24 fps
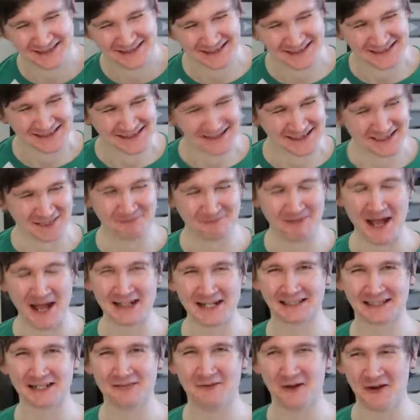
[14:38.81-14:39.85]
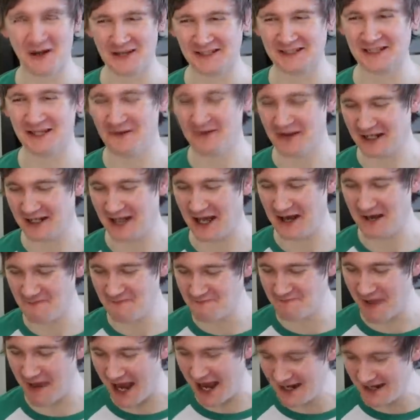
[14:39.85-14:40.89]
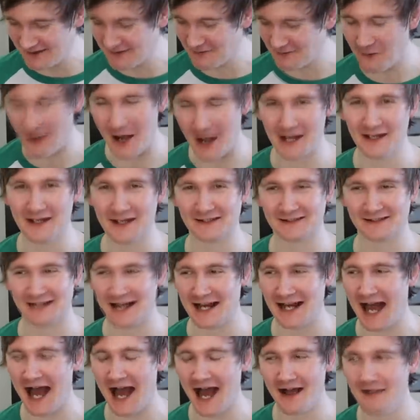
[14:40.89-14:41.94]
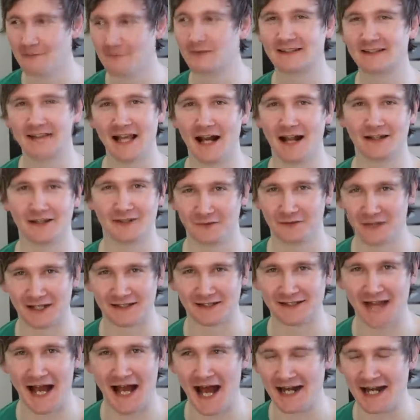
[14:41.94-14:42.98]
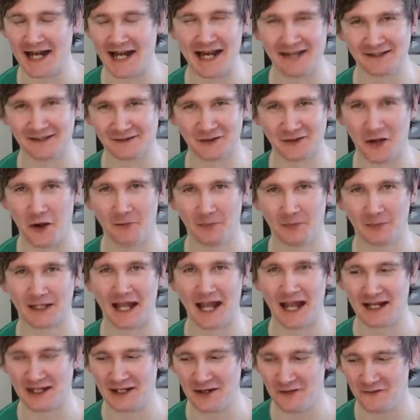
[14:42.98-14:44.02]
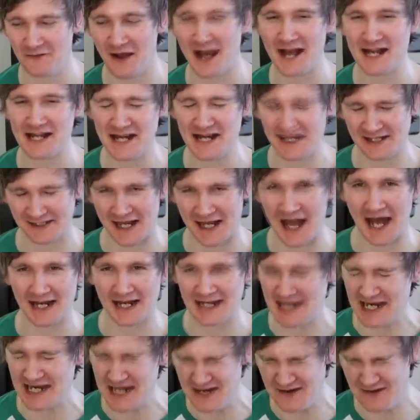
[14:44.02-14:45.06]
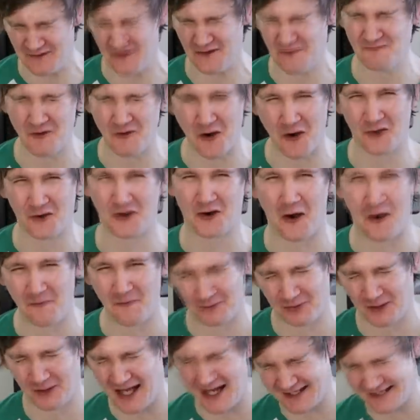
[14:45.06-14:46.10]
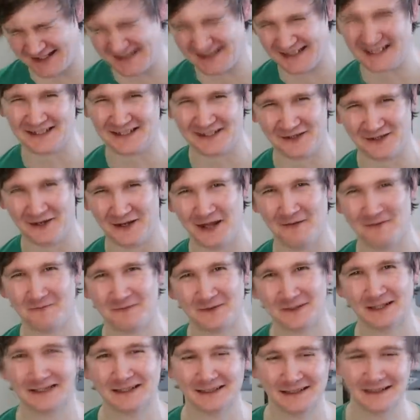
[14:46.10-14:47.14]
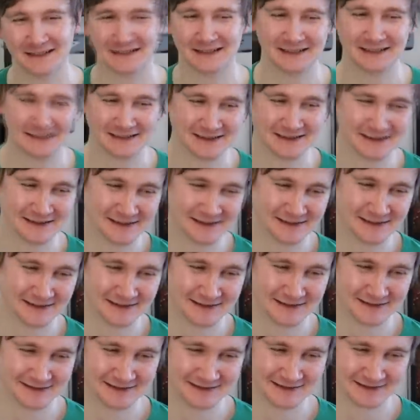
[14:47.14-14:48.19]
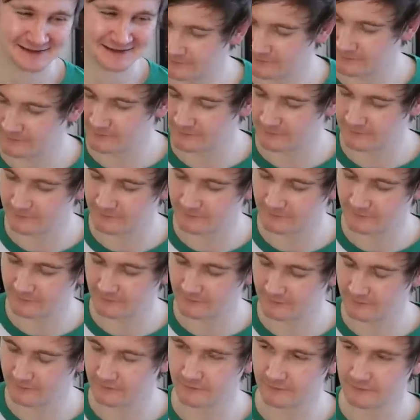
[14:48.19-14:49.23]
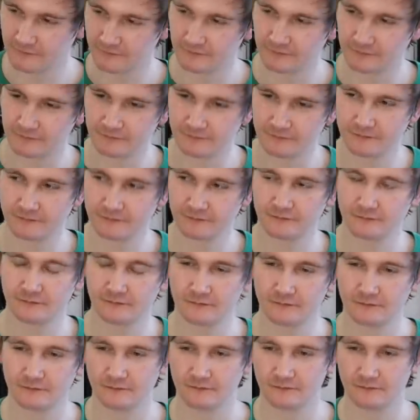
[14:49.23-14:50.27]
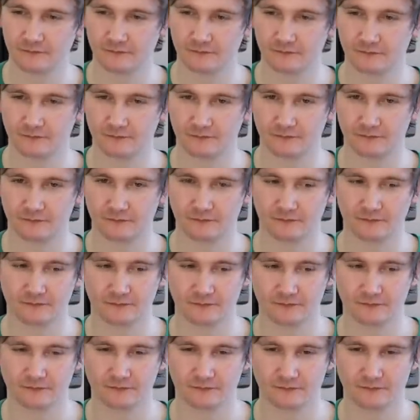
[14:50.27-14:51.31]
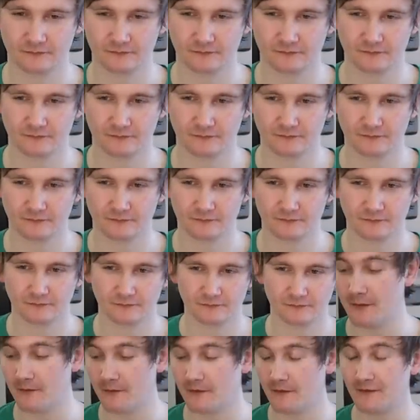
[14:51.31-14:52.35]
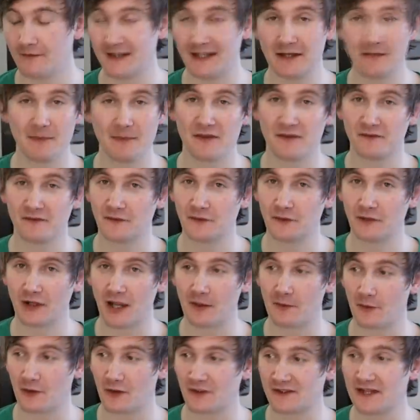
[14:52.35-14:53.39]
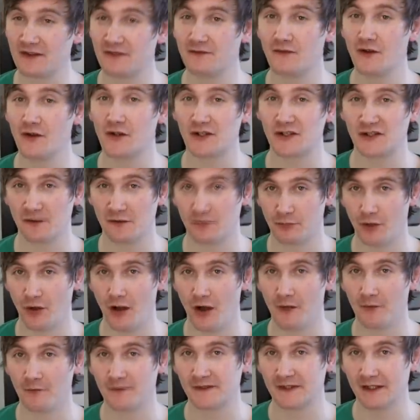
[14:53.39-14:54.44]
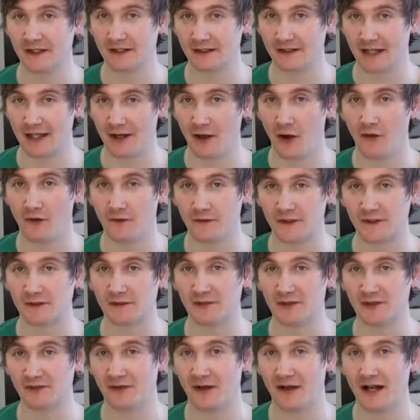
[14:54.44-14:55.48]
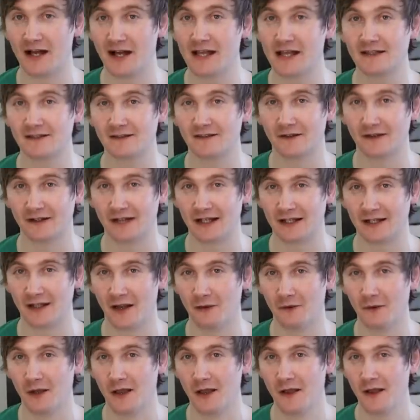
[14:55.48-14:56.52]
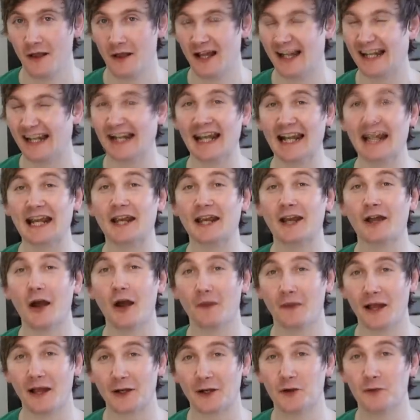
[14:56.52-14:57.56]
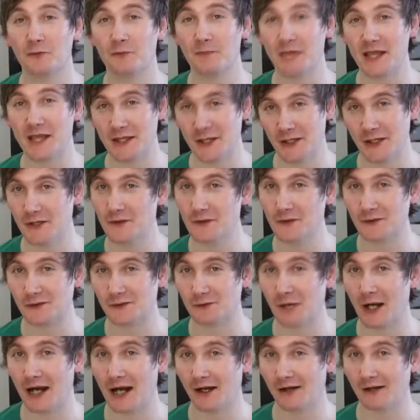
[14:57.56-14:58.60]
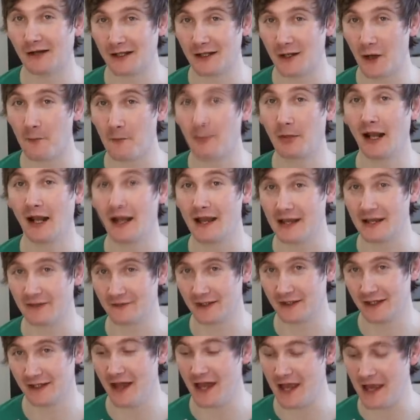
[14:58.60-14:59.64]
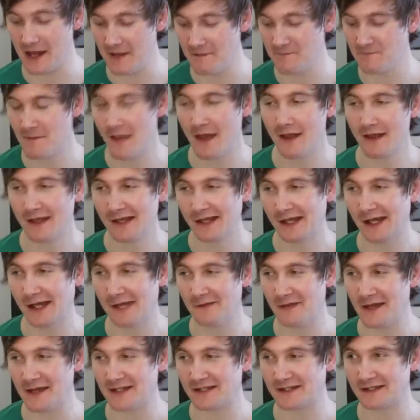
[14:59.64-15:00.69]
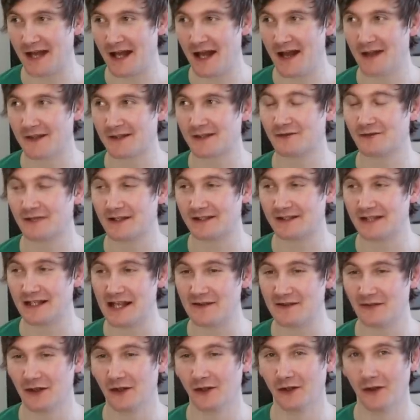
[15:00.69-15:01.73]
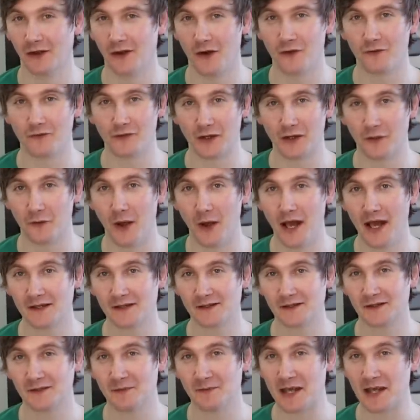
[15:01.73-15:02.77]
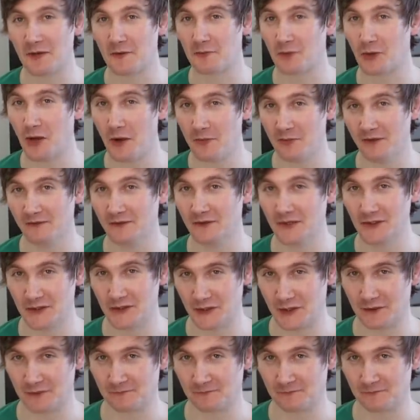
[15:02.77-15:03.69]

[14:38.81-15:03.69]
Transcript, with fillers: That's basically what he's doing. Like, Ben Wyatt is like, Settlers of Catan isn't complicated enough. I need to add even more complexity to it. Child's game, Karl. So they made like the props. They didn't make the full game, or they didn't make the full game because they furnished the props and like offered some advice on like you know lingo that could be used while like, you know playing the game. Uh, they started to receive a lot of requests to make a proper version.